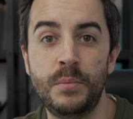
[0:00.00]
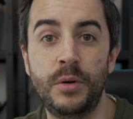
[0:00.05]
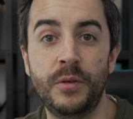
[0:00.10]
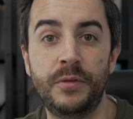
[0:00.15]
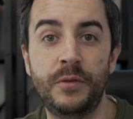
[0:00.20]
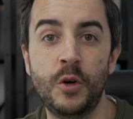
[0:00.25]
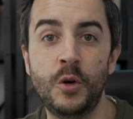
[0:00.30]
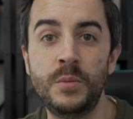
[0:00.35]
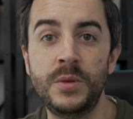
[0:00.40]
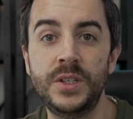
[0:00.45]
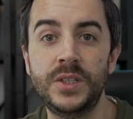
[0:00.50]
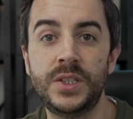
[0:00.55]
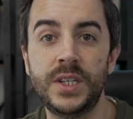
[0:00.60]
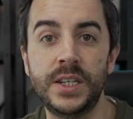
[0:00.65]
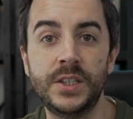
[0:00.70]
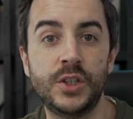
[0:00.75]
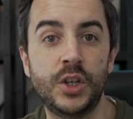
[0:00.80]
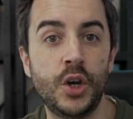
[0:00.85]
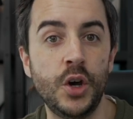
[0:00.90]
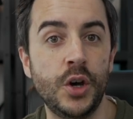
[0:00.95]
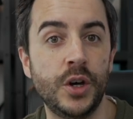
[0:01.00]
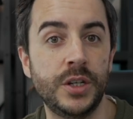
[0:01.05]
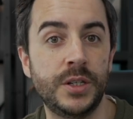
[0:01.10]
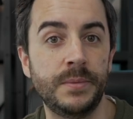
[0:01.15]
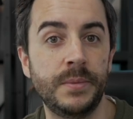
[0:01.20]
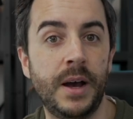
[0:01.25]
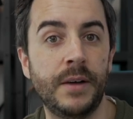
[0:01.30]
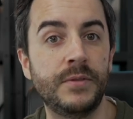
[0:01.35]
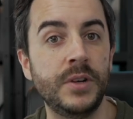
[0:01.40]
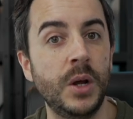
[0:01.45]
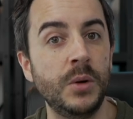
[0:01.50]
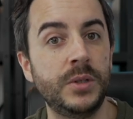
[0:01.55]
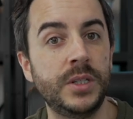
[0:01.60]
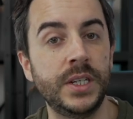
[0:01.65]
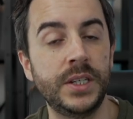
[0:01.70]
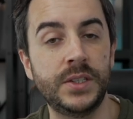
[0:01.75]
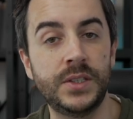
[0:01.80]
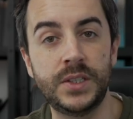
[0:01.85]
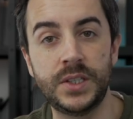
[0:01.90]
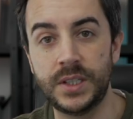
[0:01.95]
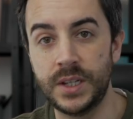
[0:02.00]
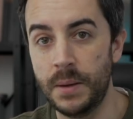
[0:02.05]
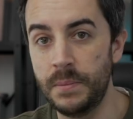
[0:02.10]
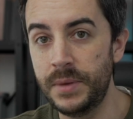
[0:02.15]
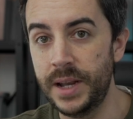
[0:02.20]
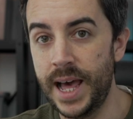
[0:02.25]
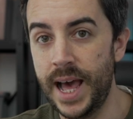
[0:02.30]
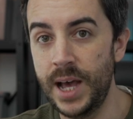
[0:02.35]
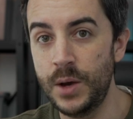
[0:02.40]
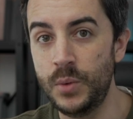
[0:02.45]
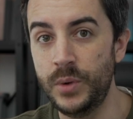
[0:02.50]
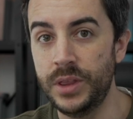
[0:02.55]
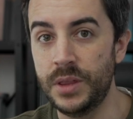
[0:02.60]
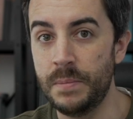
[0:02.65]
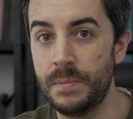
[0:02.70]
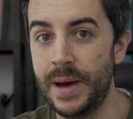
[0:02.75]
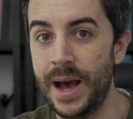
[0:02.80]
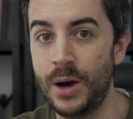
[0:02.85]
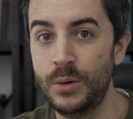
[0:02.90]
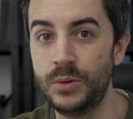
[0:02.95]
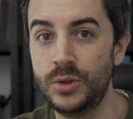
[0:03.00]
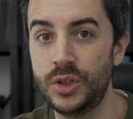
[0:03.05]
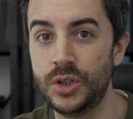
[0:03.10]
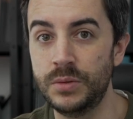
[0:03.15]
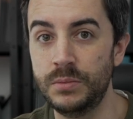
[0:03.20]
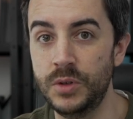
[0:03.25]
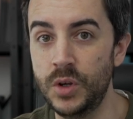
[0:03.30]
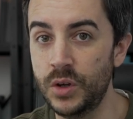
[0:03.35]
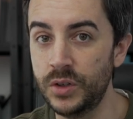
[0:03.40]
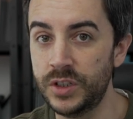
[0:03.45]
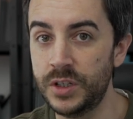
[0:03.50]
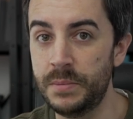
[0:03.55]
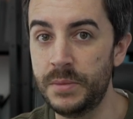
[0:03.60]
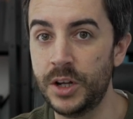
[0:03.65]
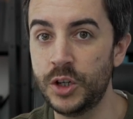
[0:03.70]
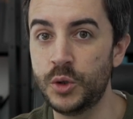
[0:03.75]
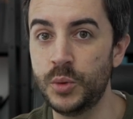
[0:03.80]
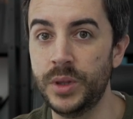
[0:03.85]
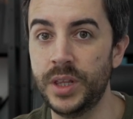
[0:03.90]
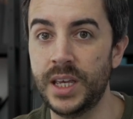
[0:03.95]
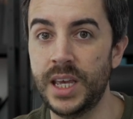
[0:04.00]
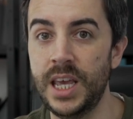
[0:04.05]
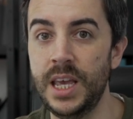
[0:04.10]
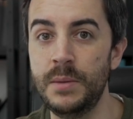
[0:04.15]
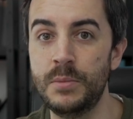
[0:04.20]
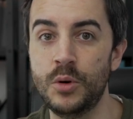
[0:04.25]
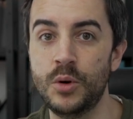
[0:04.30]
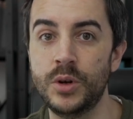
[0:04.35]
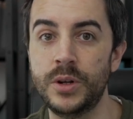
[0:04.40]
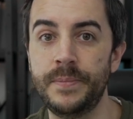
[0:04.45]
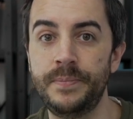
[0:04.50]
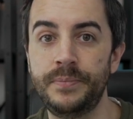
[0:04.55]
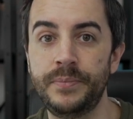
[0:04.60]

Performance is good. I've noticed some lag with the mouse, not so much with the keyboard,